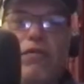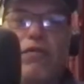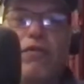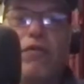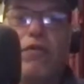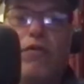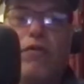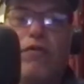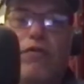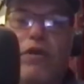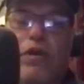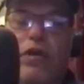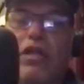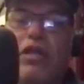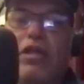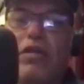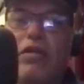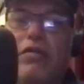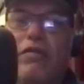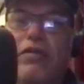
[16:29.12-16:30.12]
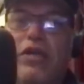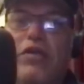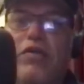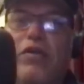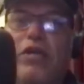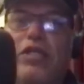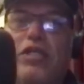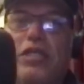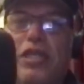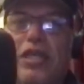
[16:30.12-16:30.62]
for for another living
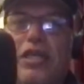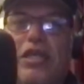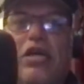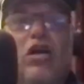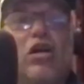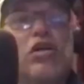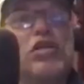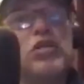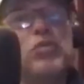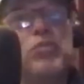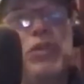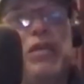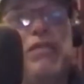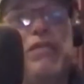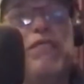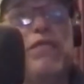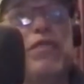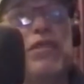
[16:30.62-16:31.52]
creature that can't speak for